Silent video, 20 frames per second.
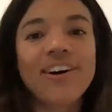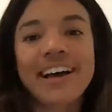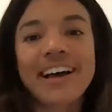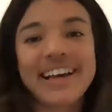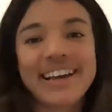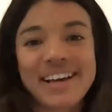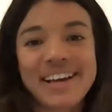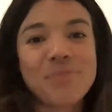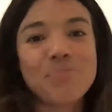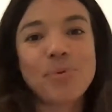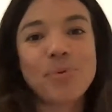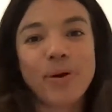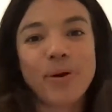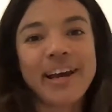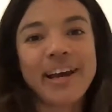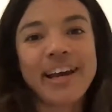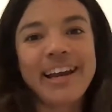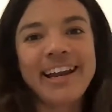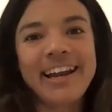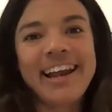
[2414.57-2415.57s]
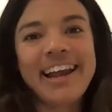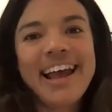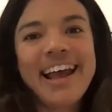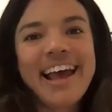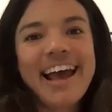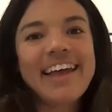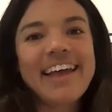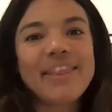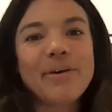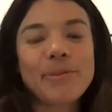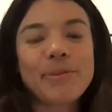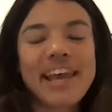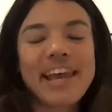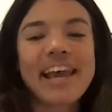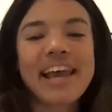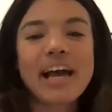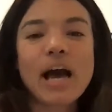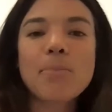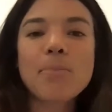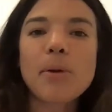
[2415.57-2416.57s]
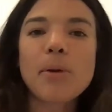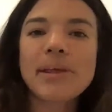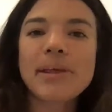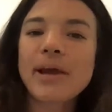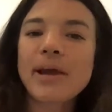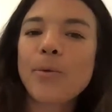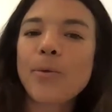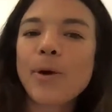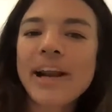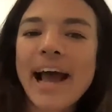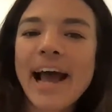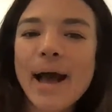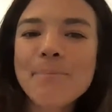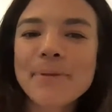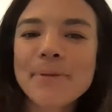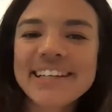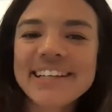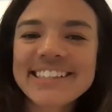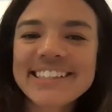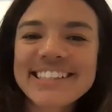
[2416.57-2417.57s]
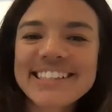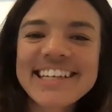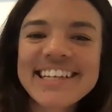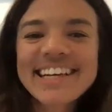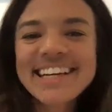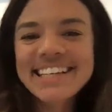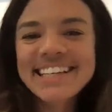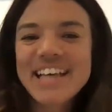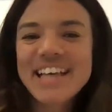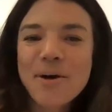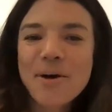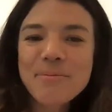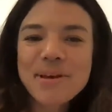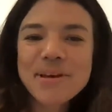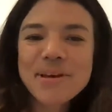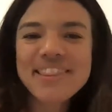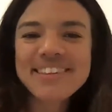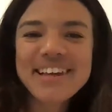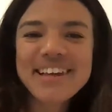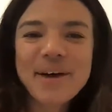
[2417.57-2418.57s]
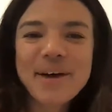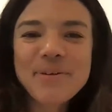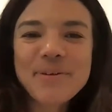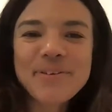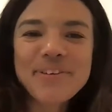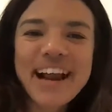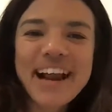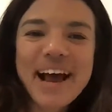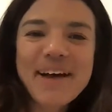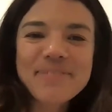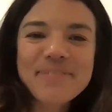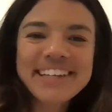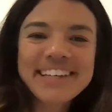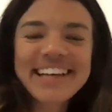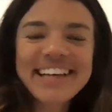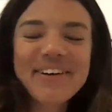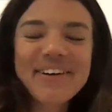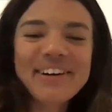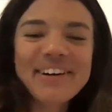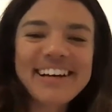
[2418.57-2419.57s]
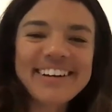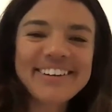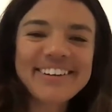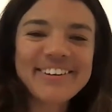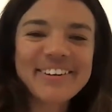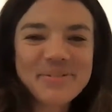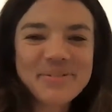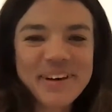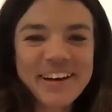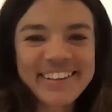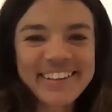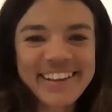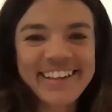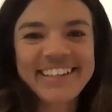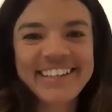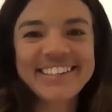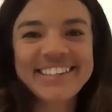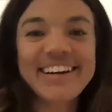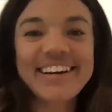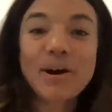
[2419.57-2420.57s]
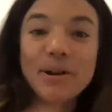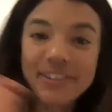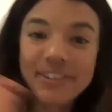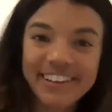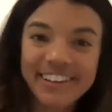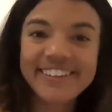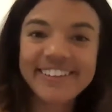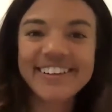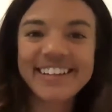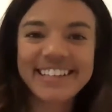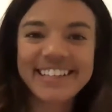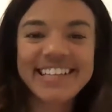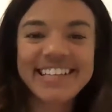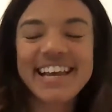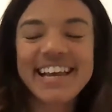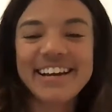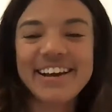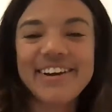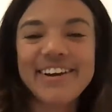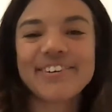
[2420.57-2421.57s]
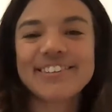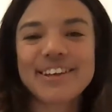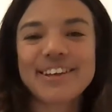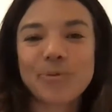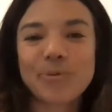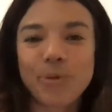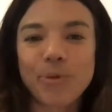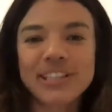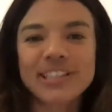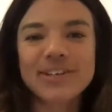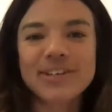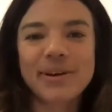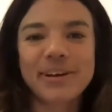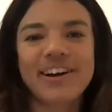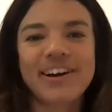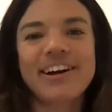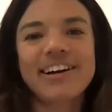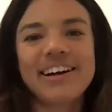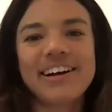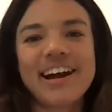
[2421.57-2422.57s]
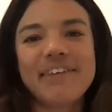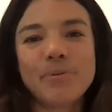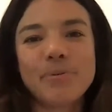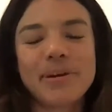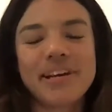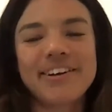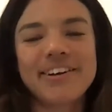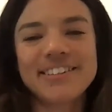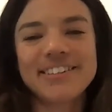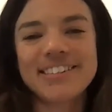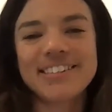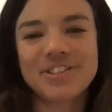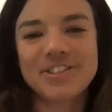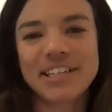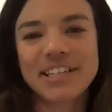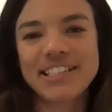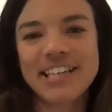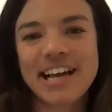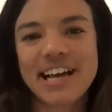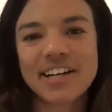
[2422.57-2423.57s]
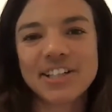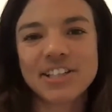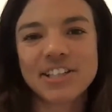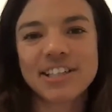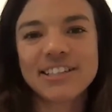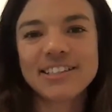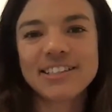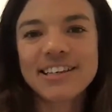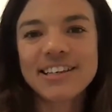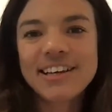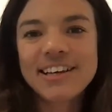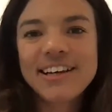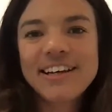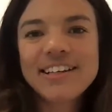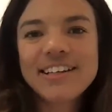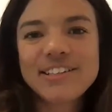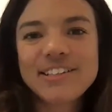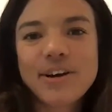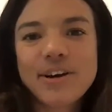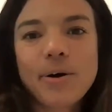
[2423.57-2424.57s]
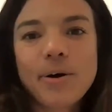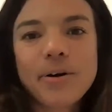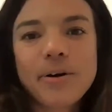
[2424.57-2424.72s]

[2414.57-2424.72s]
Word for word: at any point, And then when they hang up, I'll be like, what happened? tell me tell me what happened i need to learn about this and i'll right. literally take notes on what's going on in everybody else's transactions so